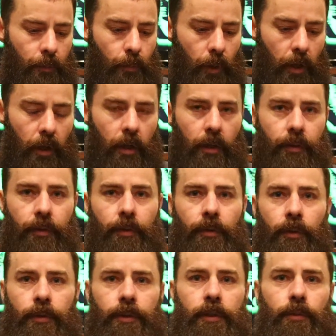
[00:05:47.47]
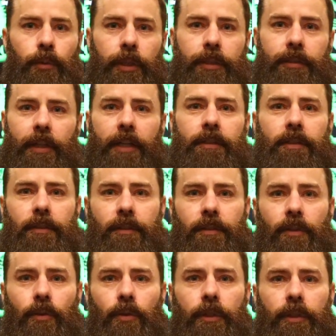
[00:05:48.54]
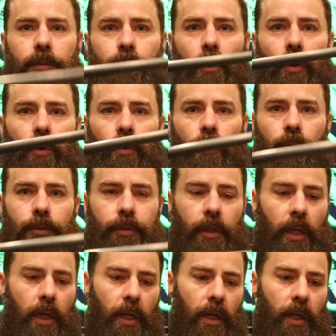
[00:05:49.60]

but there's 3 sections to these poles.